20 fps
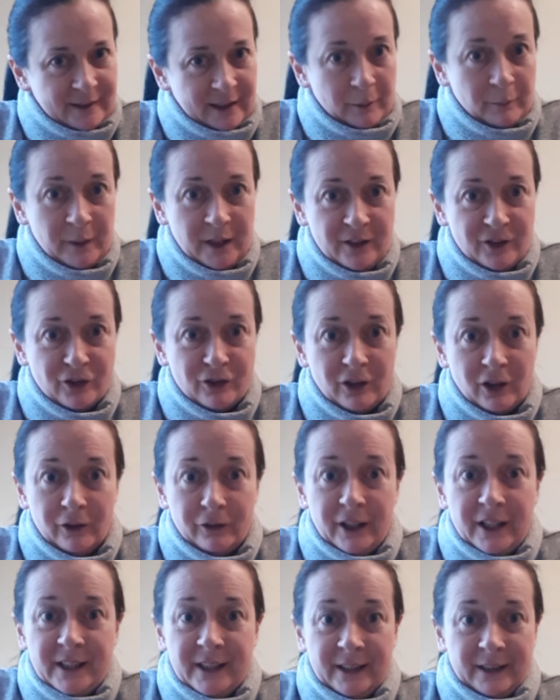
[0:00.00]
That means you're
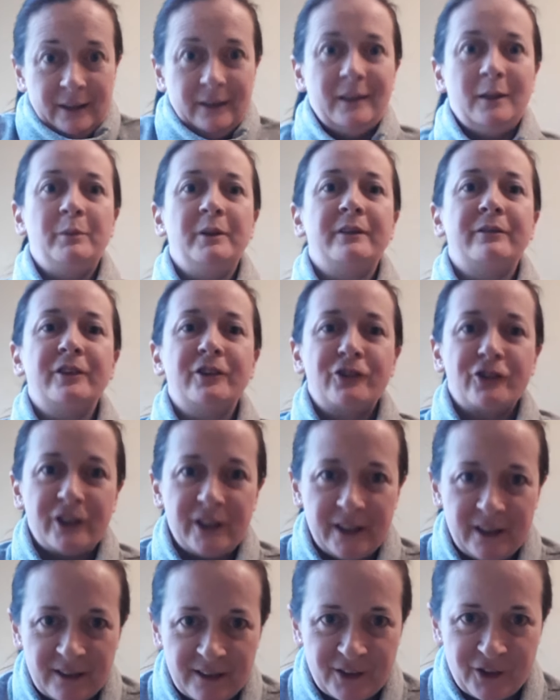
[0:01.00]
already in a little bit of
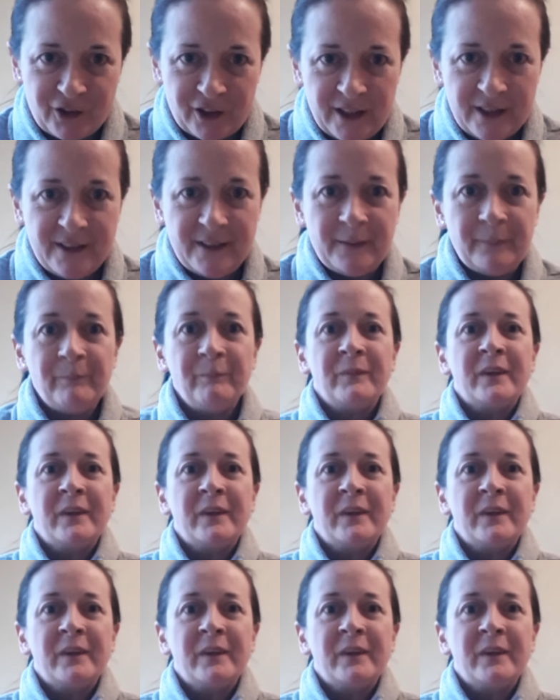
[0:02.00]
adrenal stress.